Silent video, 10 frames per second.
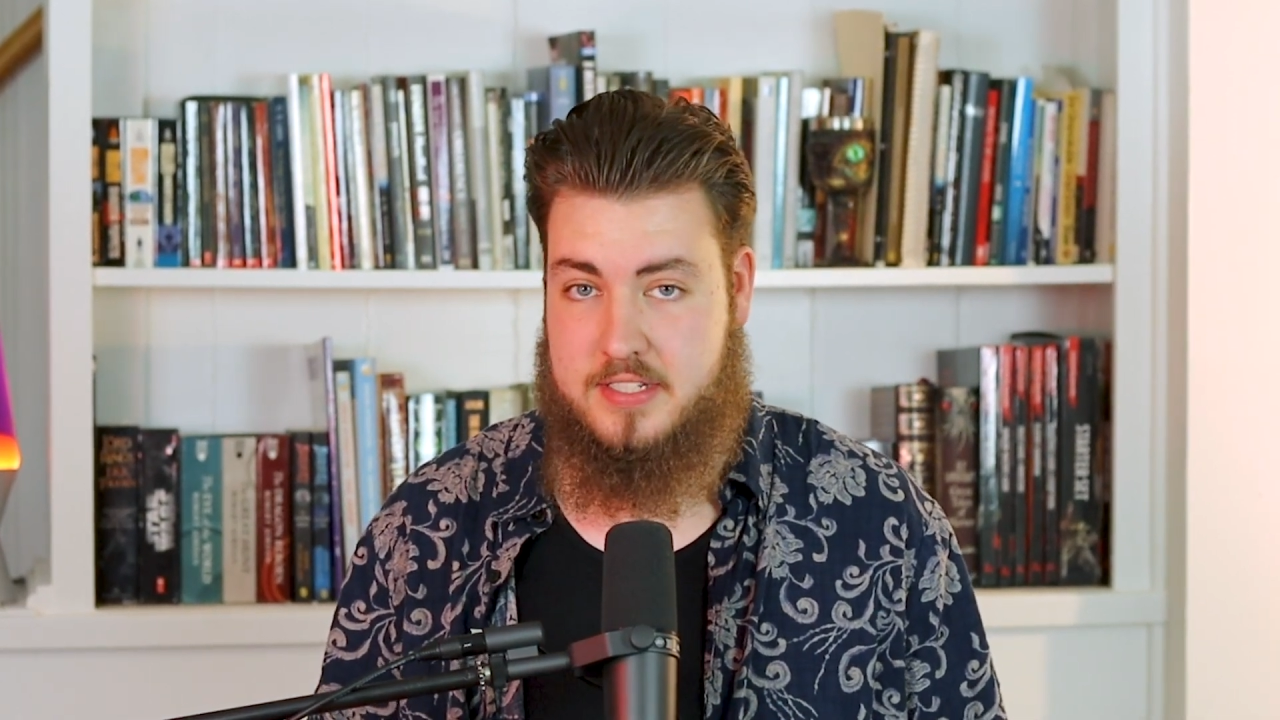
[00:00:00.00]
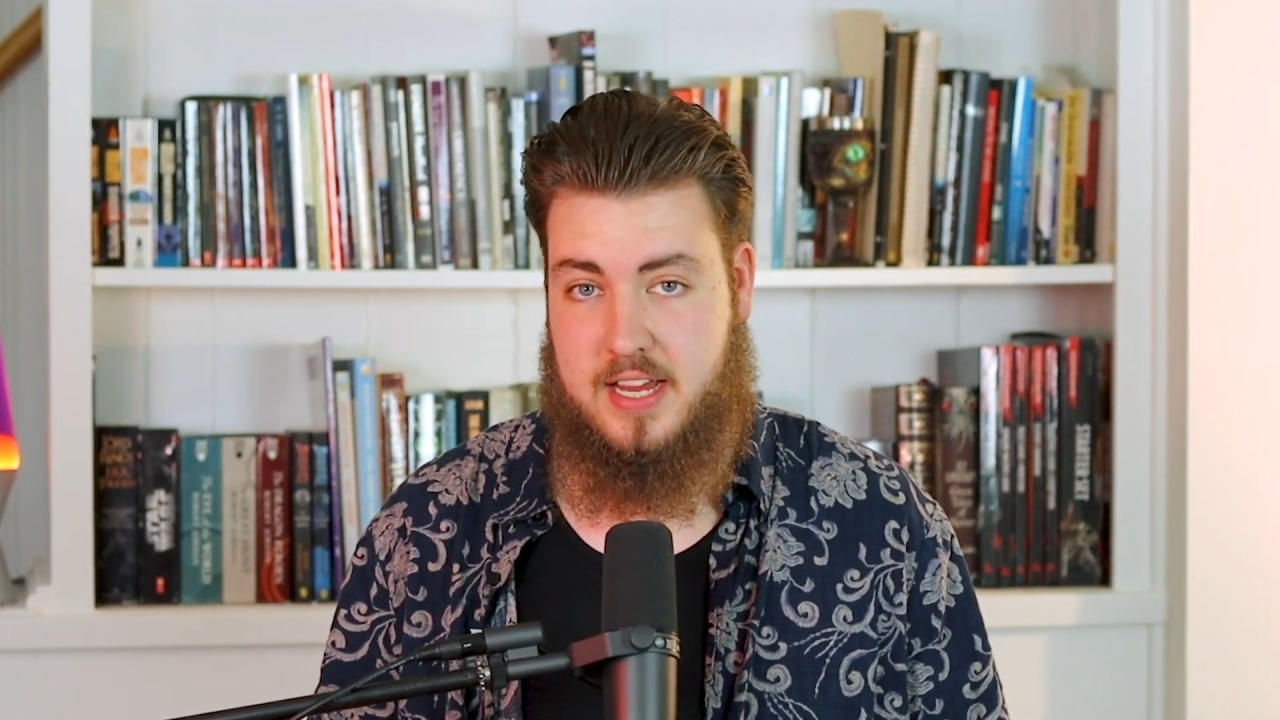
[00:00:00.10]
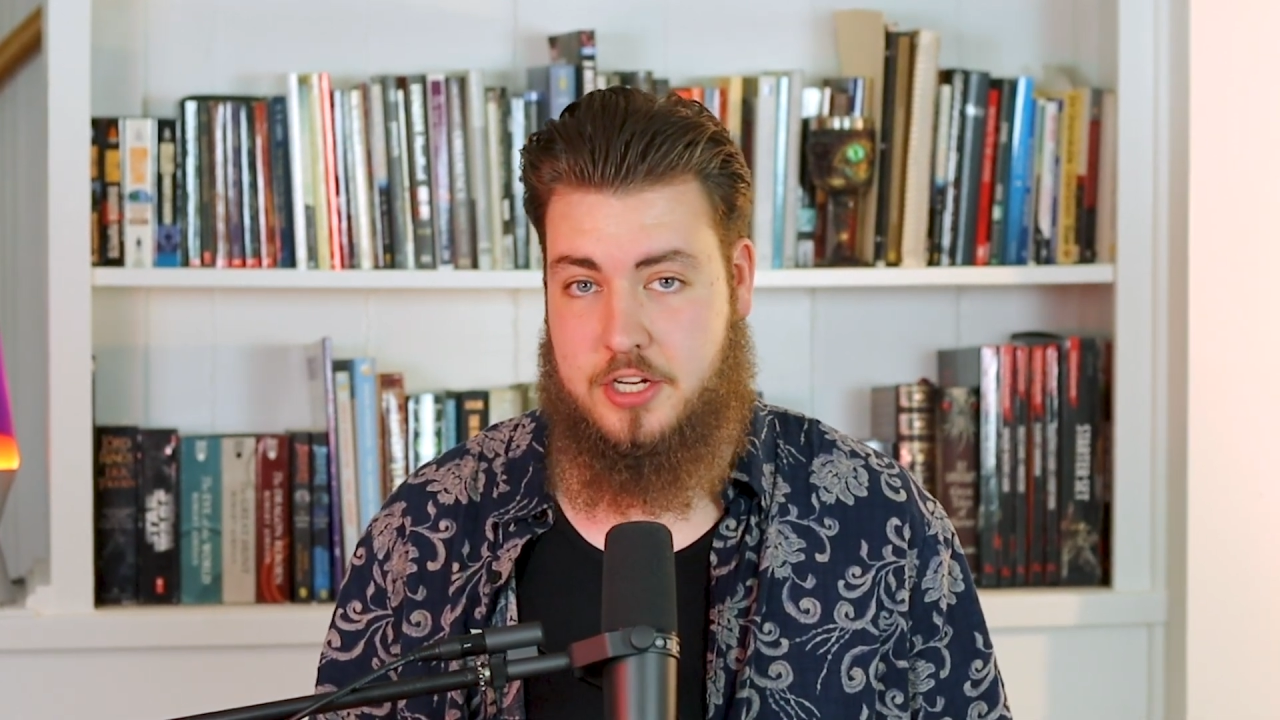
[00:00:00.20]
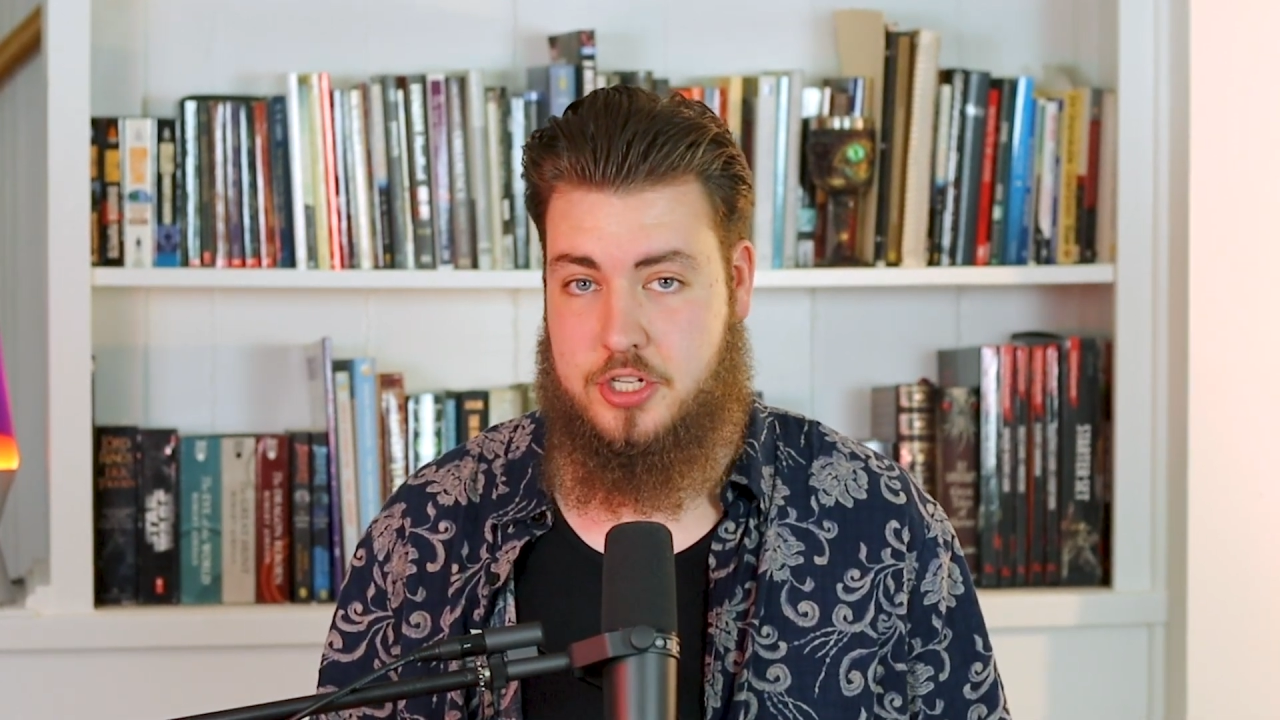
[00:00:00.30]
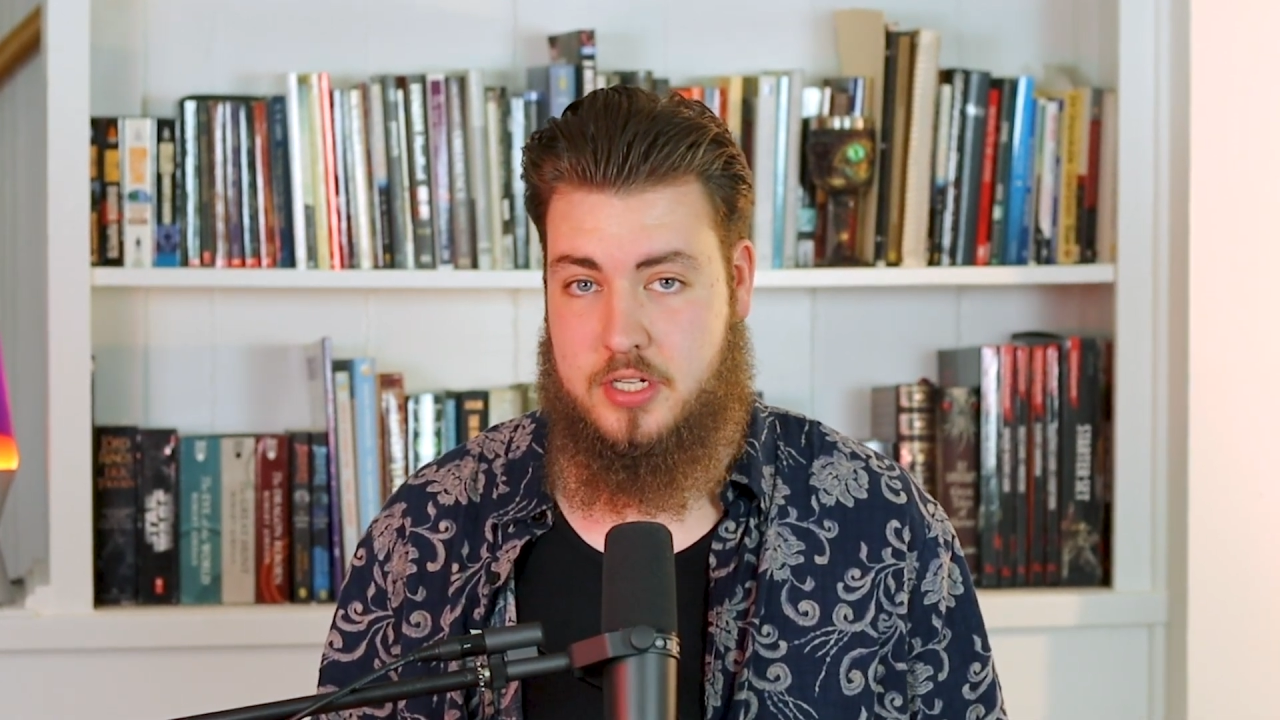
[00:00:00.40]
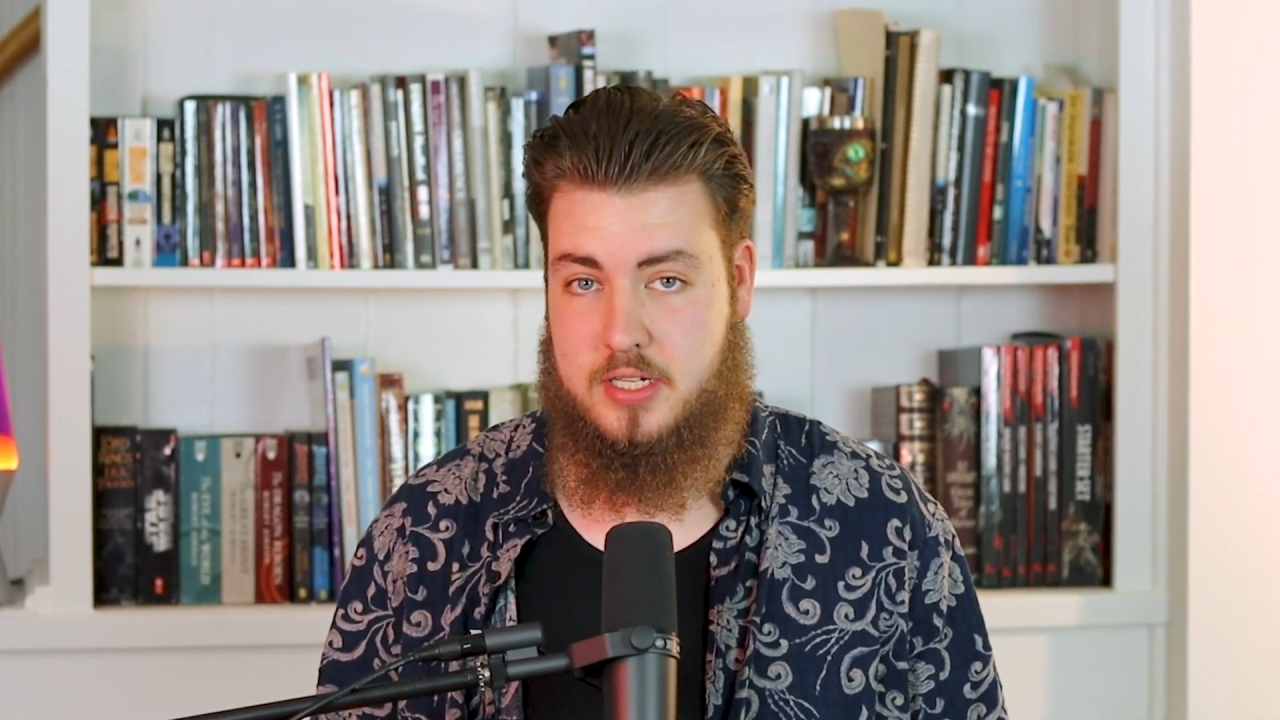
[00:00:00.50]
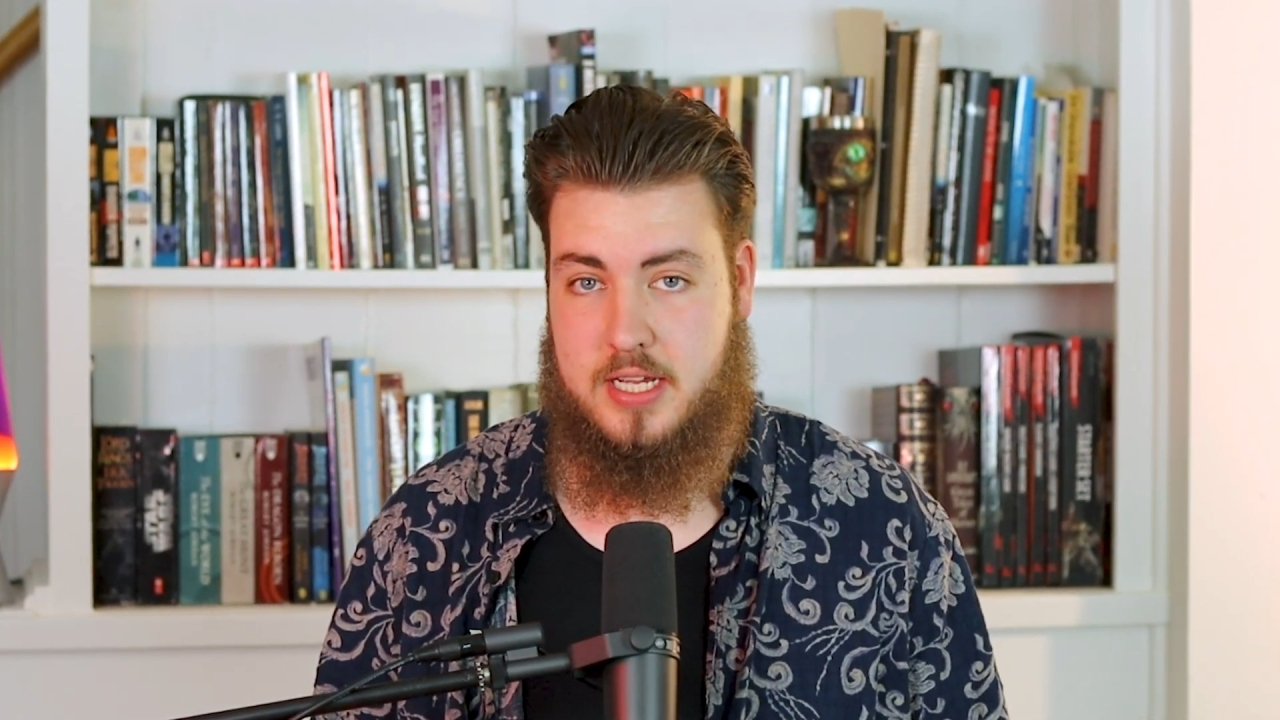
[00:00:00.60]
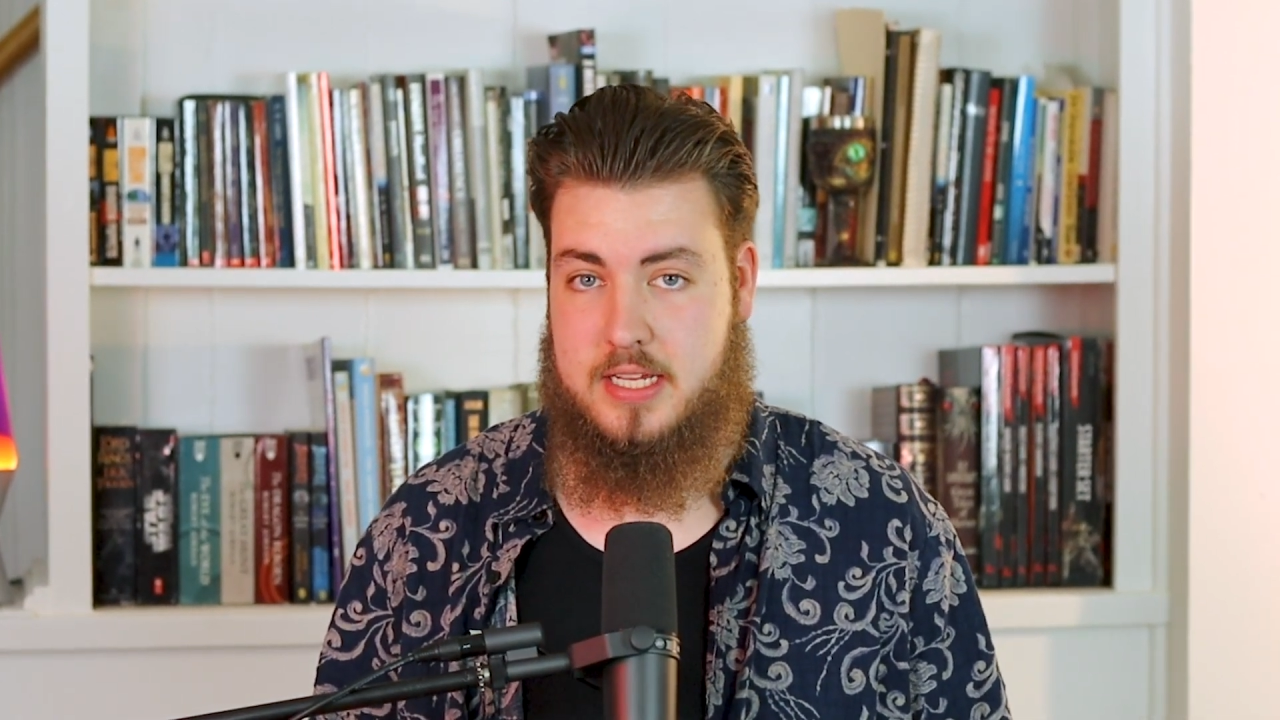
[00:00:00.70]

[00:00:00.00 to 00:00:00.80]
session